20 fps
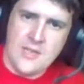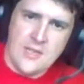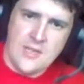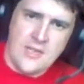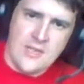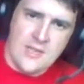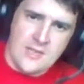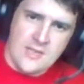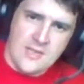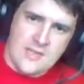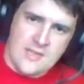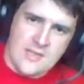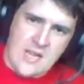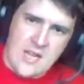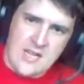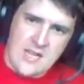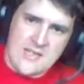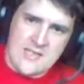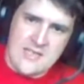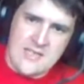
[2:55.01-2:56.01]
It's the
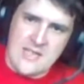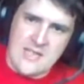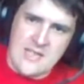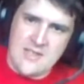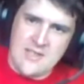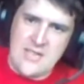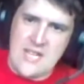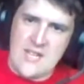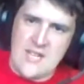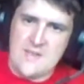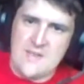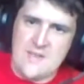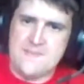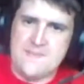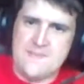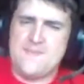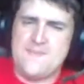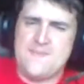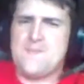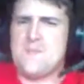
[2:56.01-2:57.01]
Alcatel 7.
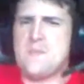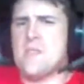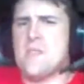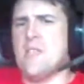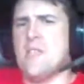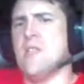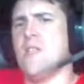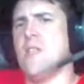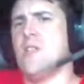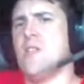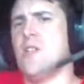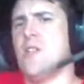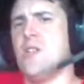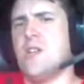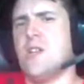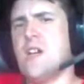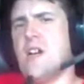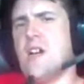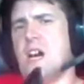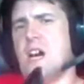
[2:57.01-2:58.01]

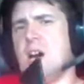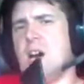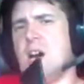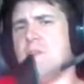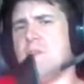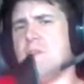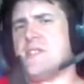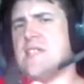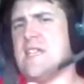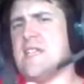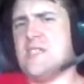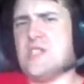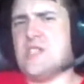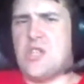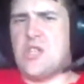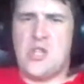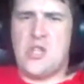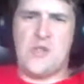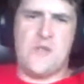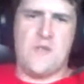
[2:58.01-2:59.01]
I'm going to say it's a
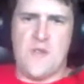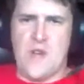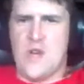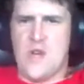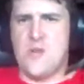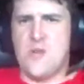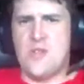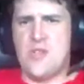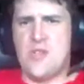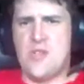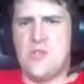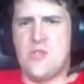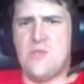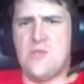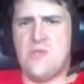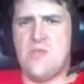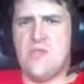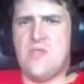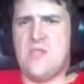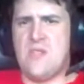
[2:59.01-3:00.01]
good phone to
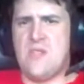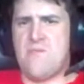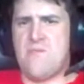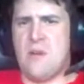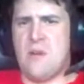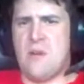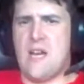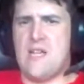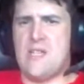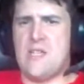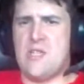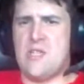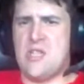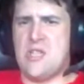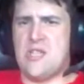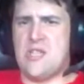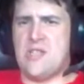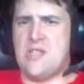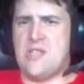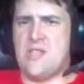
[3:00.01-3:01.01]
use, probably
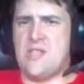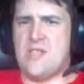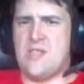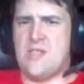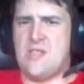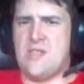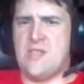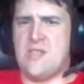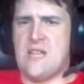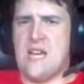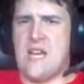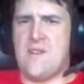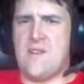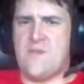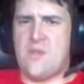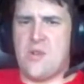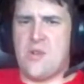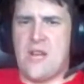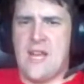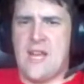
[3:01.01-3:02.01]
just not
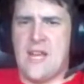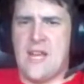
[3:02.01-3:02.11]
for heavy